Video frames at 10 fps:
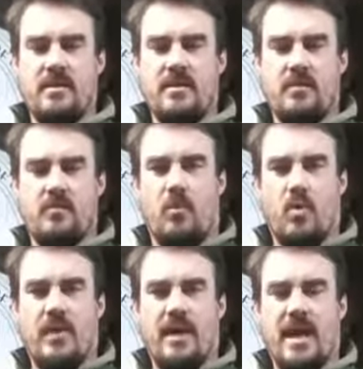The more
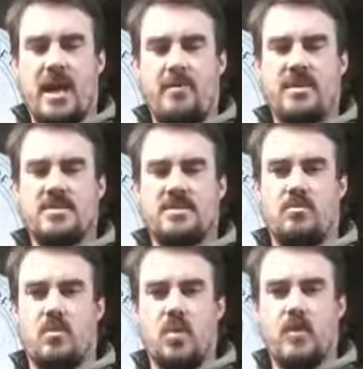that happens, the
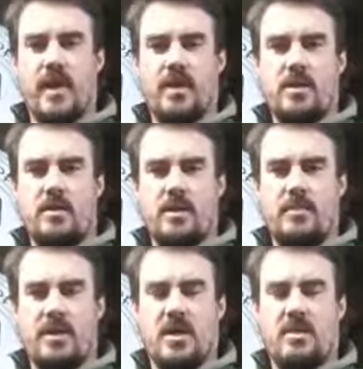more regular it
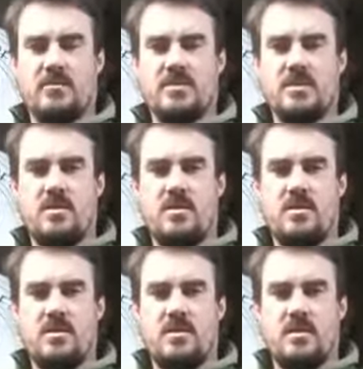becomes,
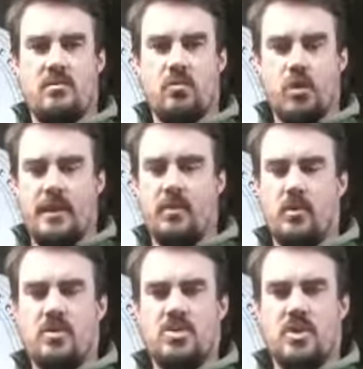the more people will
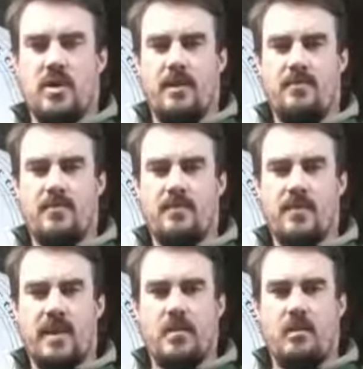show up,
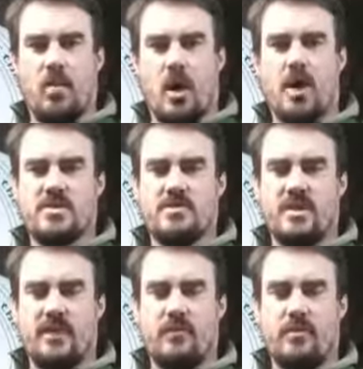and the more awesome life
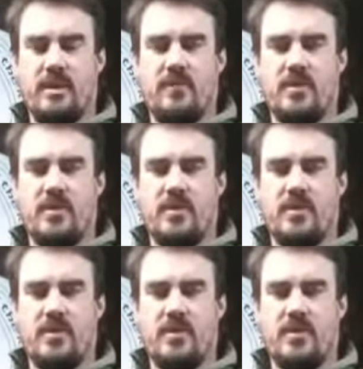will be for you.